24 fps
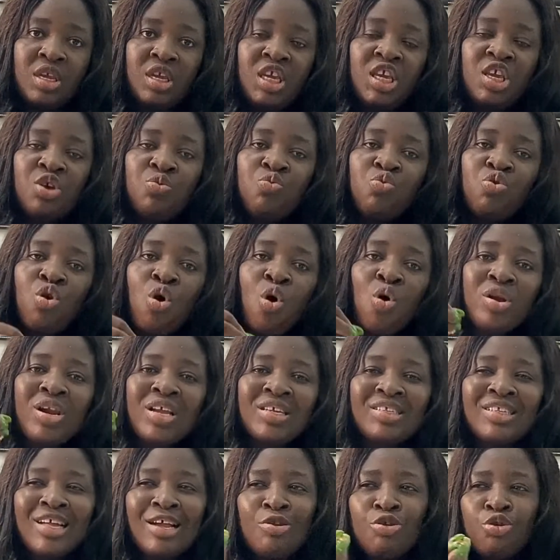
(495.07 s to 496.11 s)
He will not
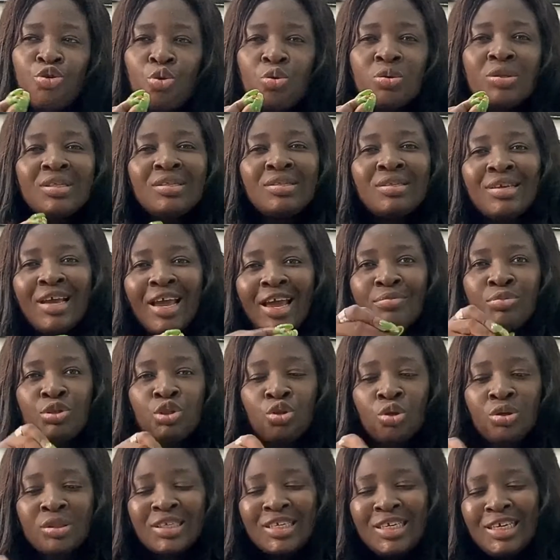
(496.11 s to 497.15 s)
understand those terms,
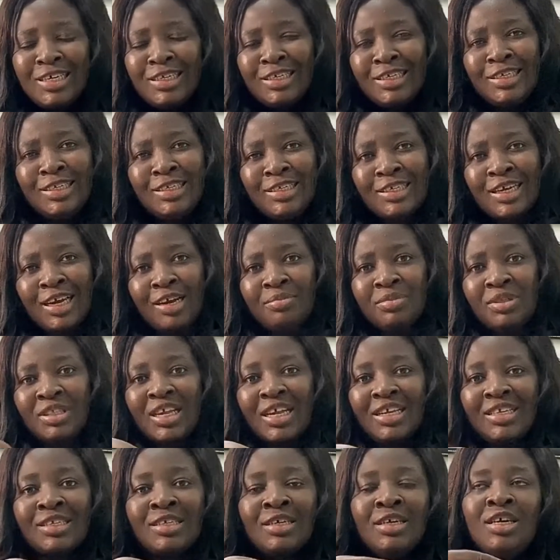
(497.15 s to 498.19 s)
those hidden terms
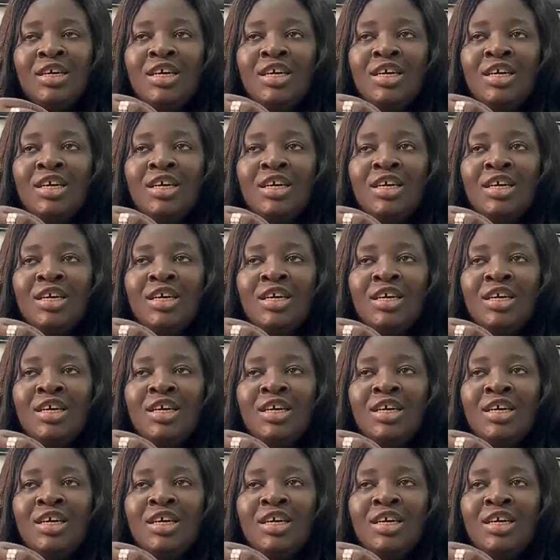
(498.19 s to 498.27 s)
that